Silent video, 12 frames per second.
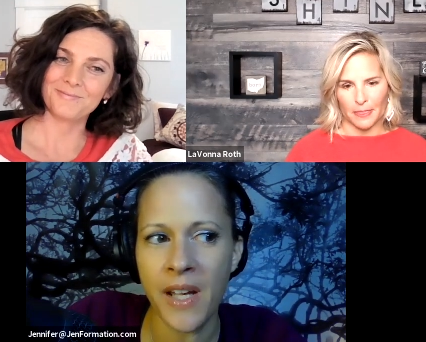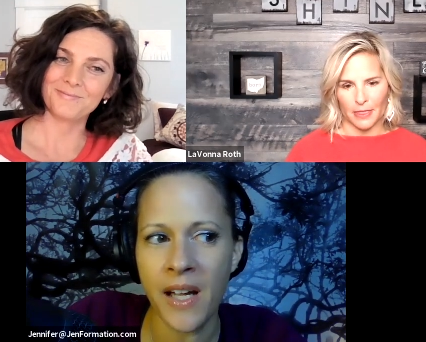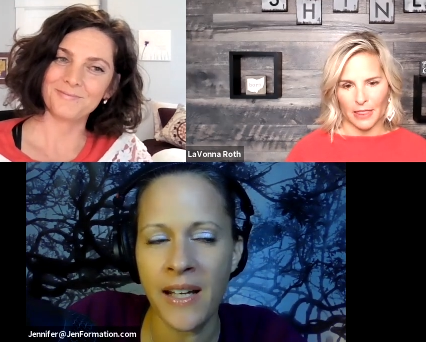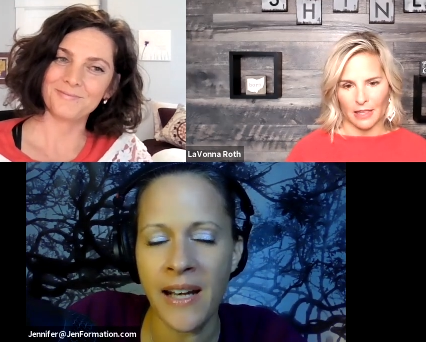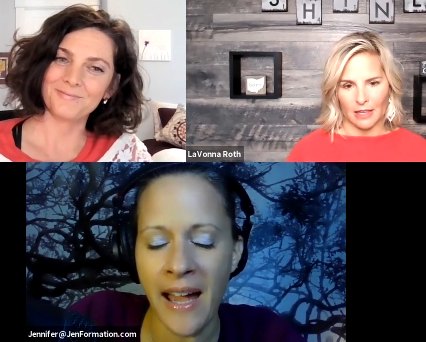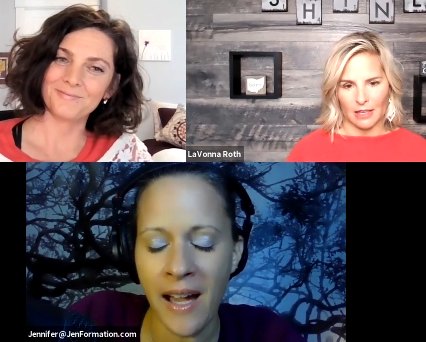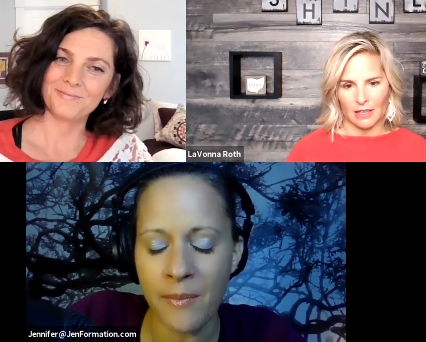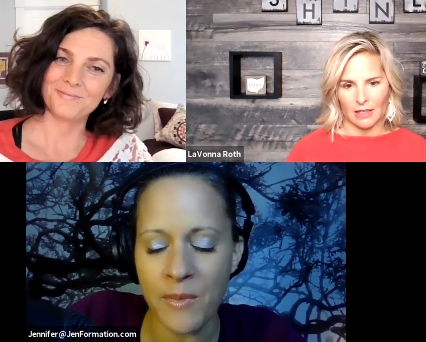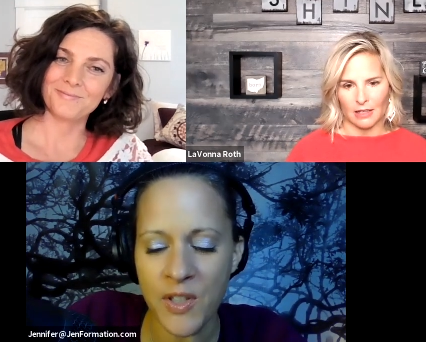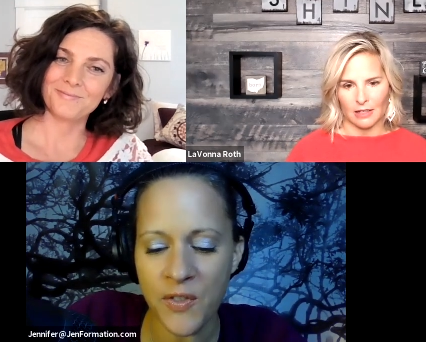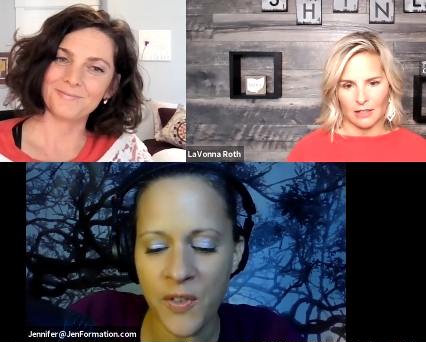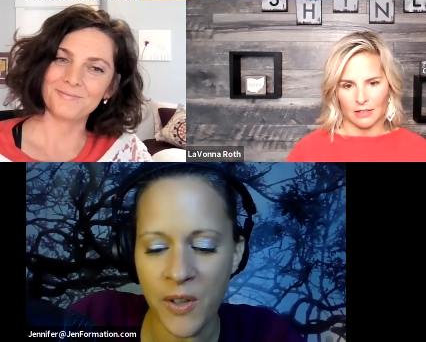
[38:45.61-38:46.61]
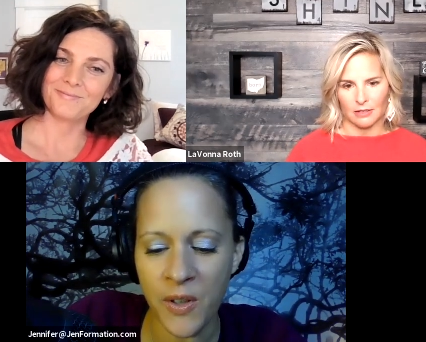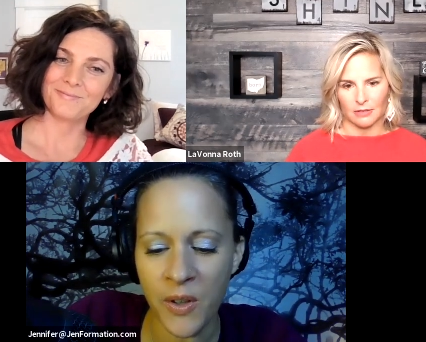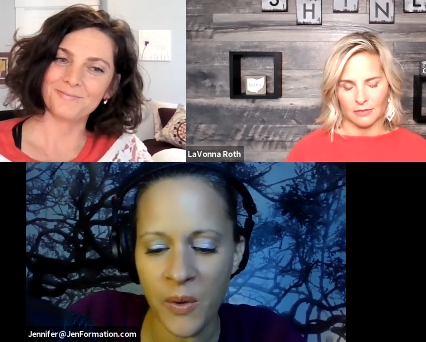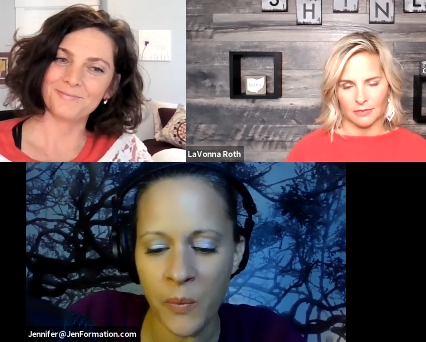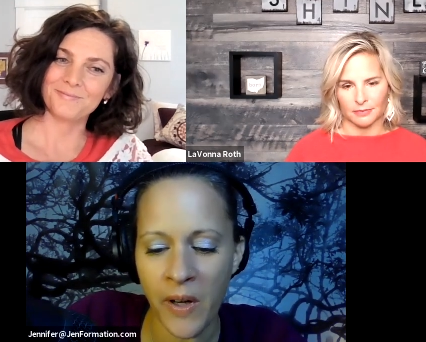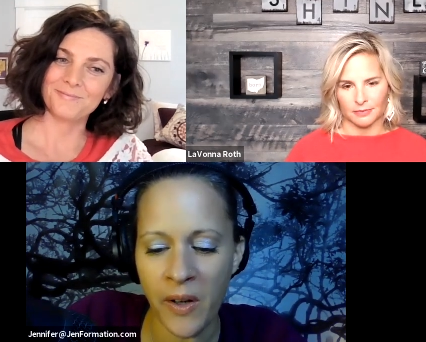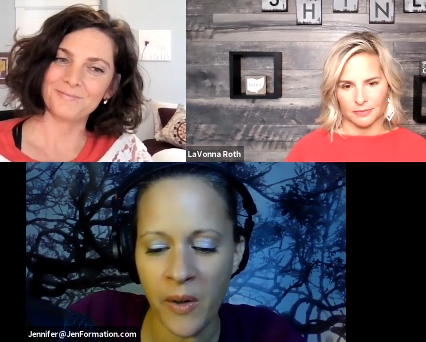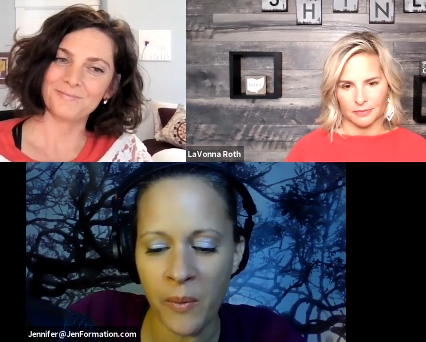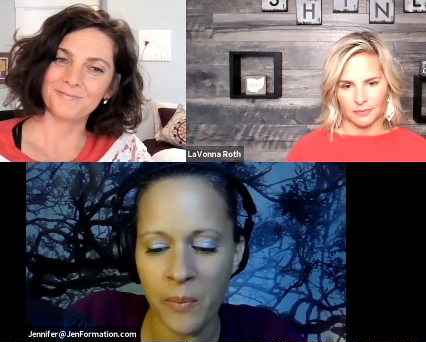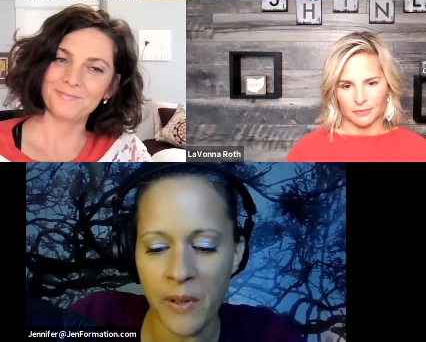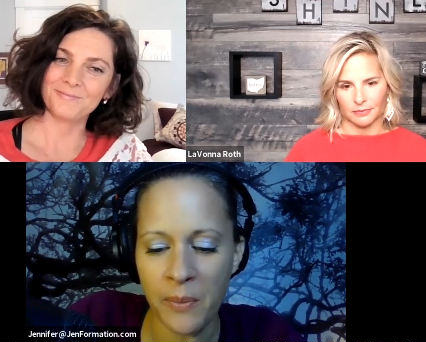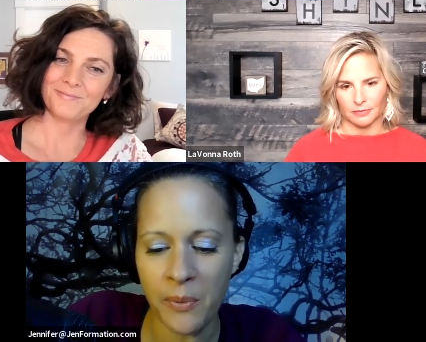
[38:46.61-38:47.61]
Speaker 1: an atmosphere where
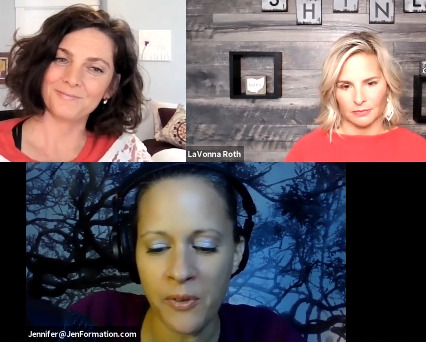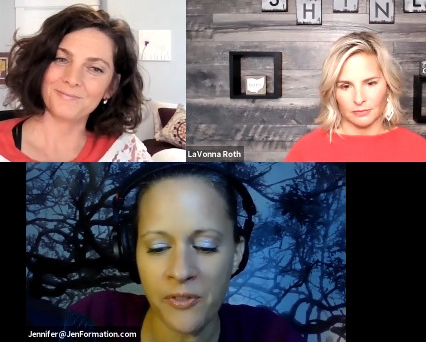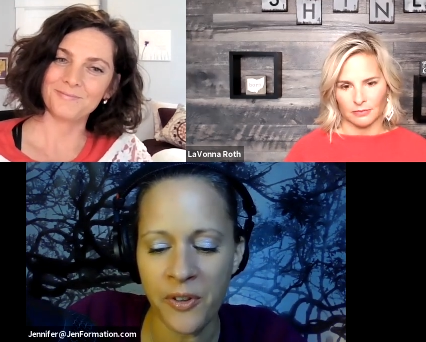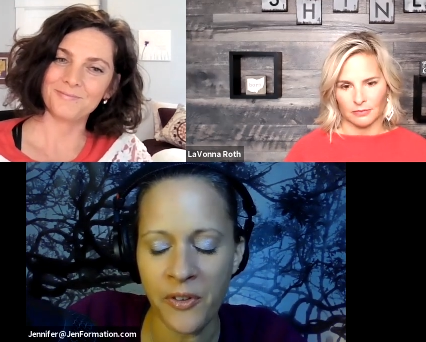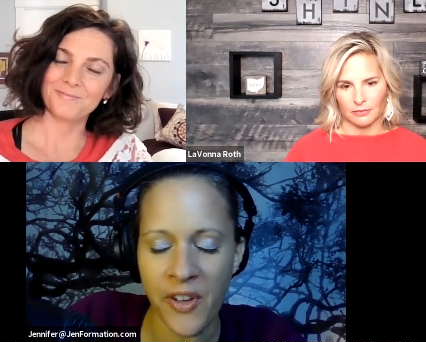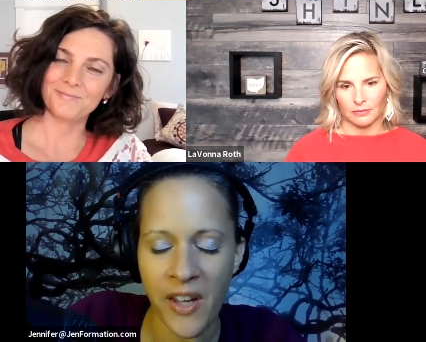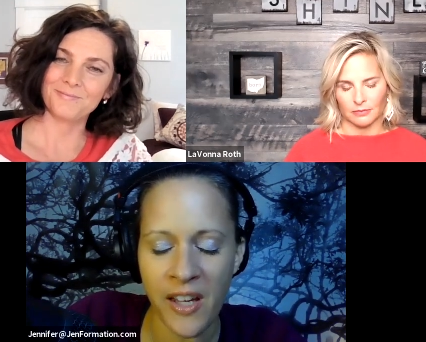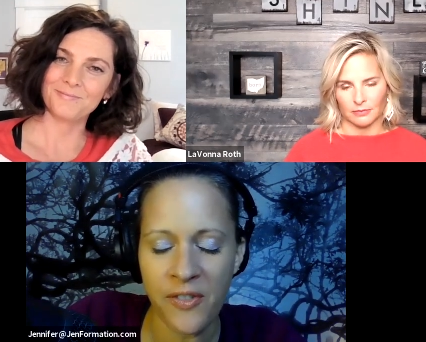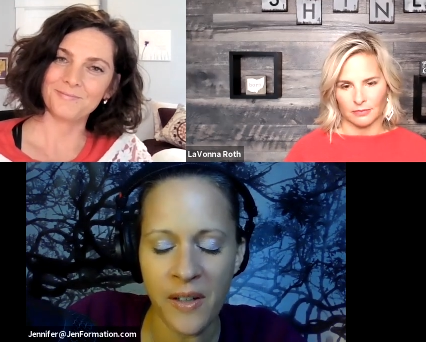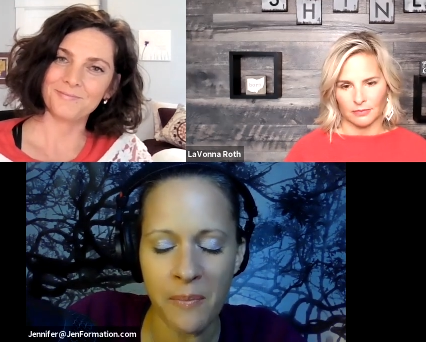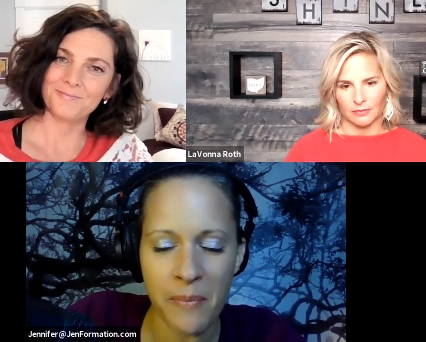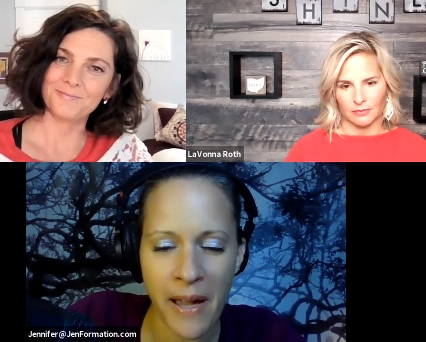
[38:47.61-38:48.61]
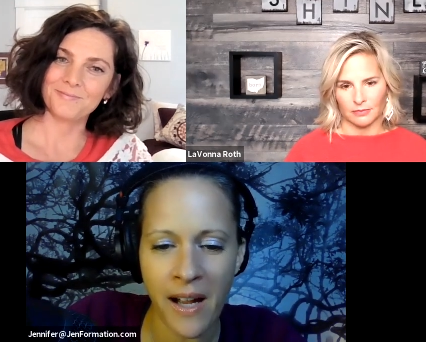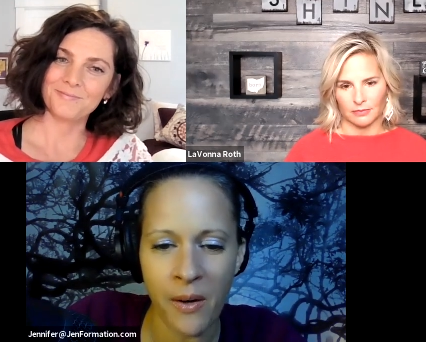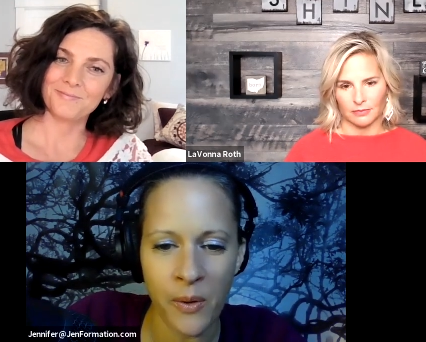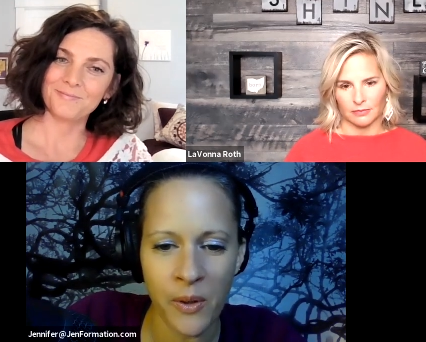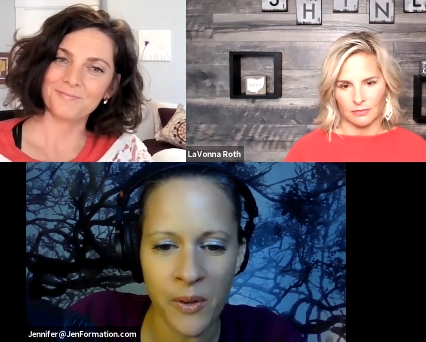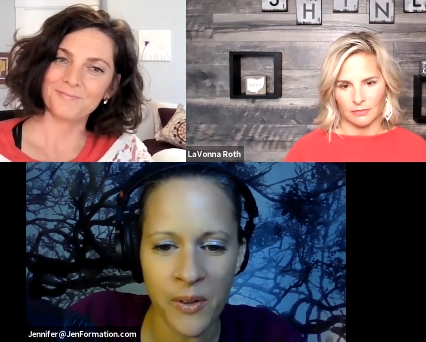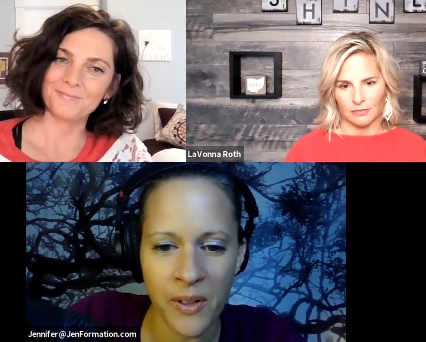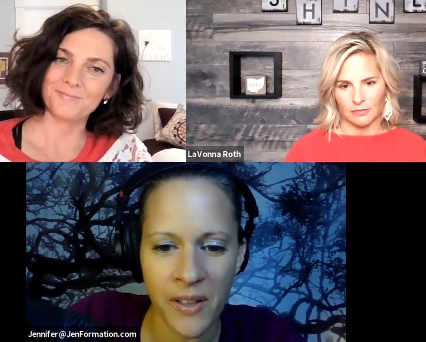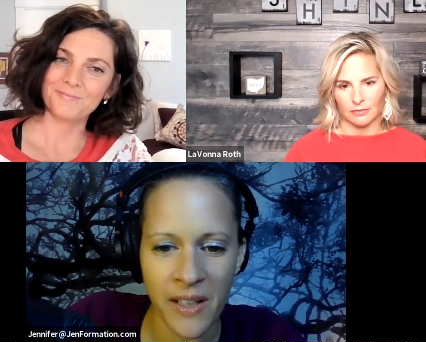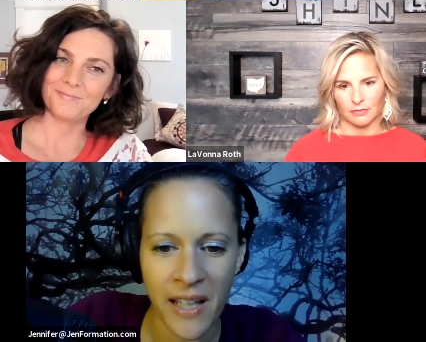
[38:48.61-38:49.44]
people feel safe and empowered